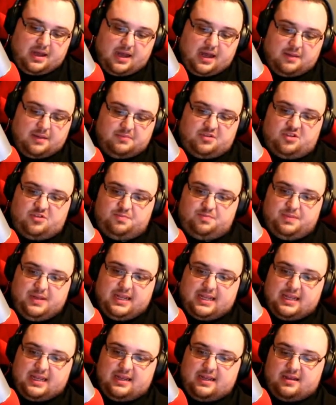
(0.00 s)

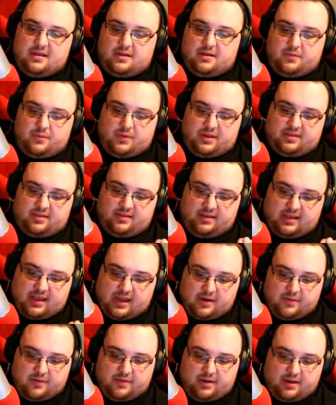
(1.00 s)
Speaking
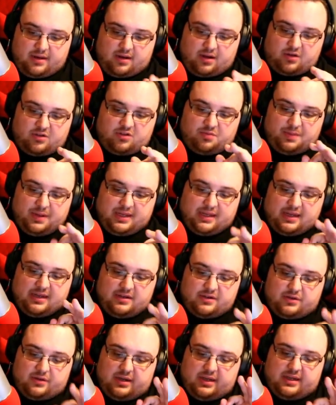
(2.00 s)

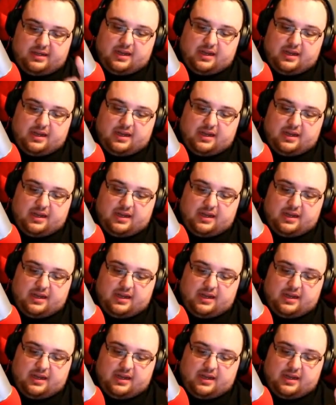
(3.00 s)
during